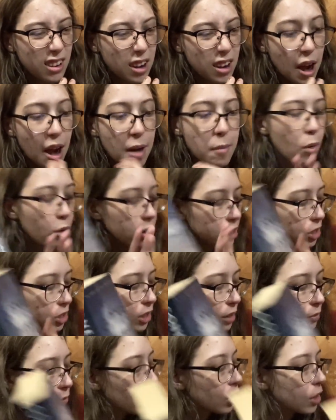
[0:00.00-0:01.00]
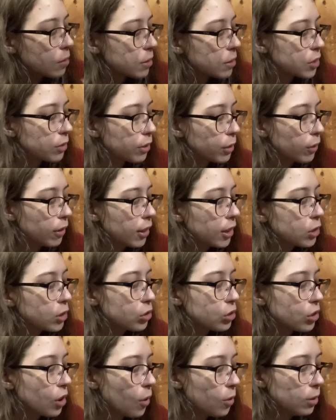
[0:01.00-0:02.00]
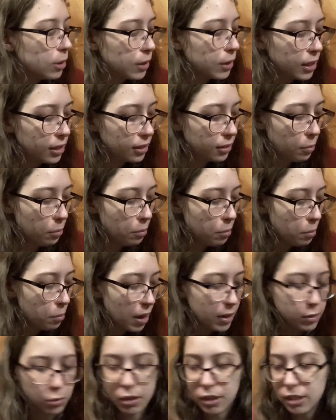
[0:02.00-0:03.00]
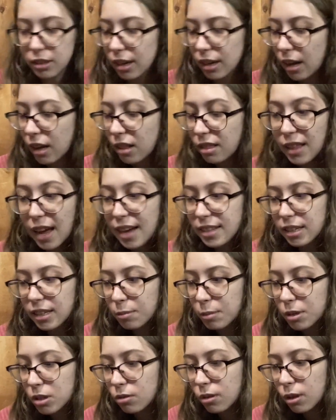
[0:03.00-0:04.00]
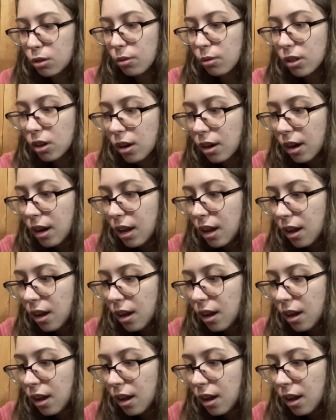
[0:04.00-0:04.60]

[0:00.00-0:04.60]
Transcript: I'm always looking for good mystery thrillers, so might as well. It's like a classic mystery thriller.